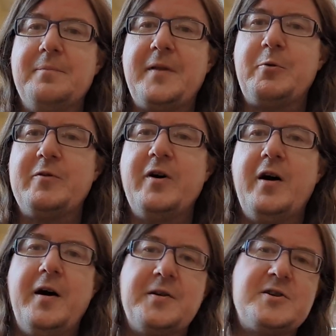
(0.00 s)
They would have
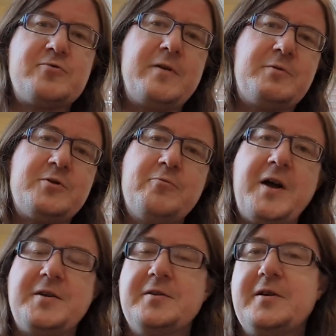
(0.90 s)
heard scripture
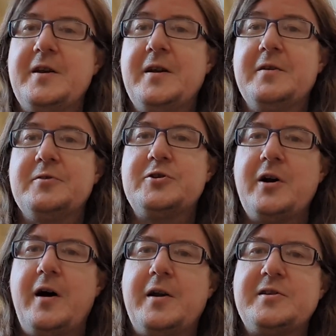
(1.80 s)
read in
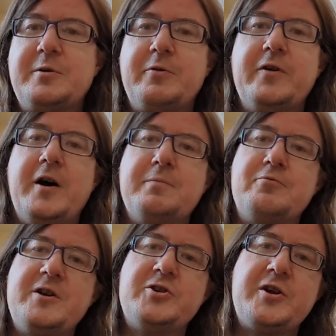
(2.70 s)
church, they would have heard
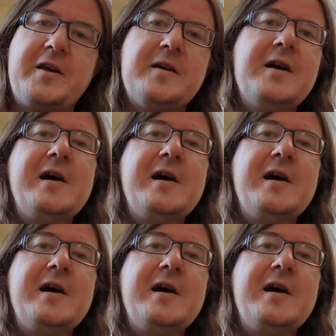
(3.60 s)
preaching,